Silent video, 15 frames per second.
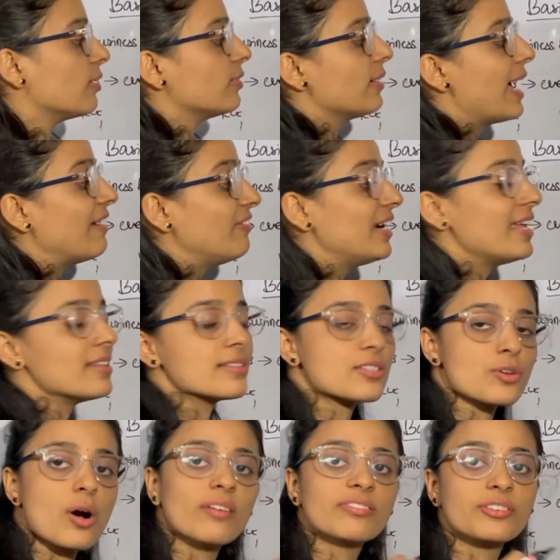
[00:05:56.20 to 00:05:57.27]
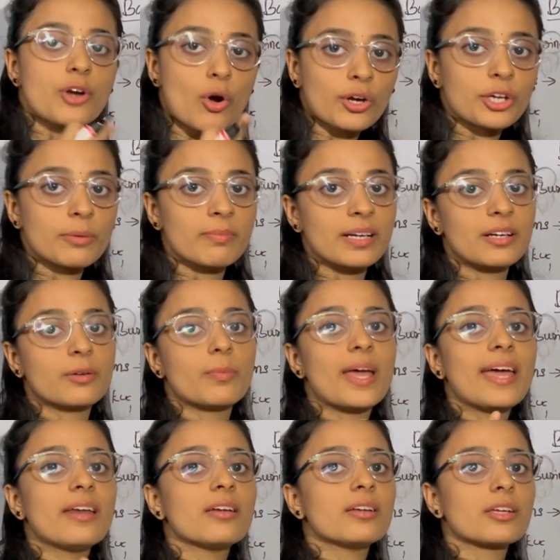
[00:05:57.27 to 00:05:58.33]
evidence of document
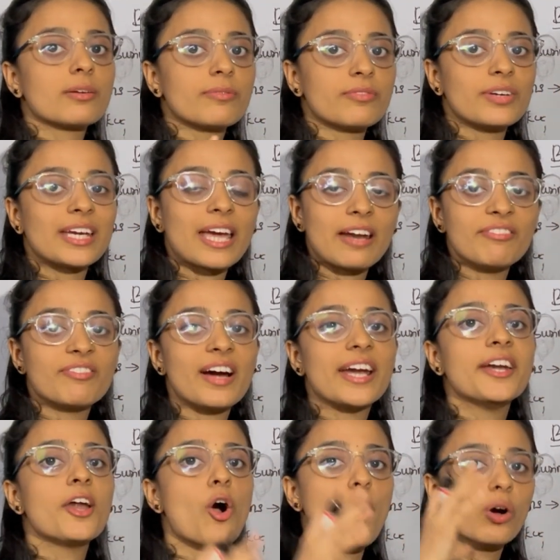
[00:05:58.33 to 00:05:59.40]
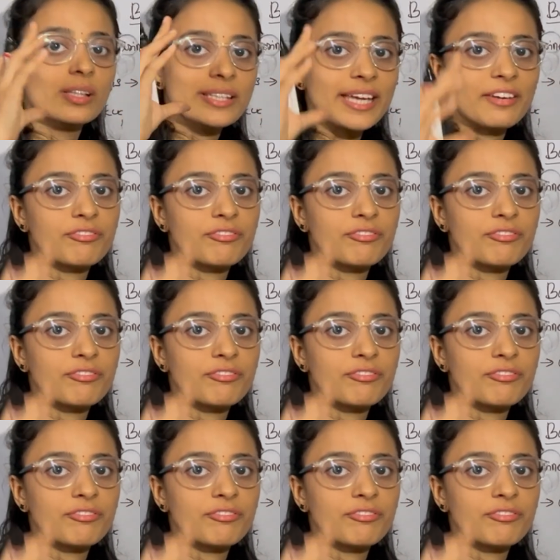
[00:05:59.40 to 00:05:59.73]
where we can find all the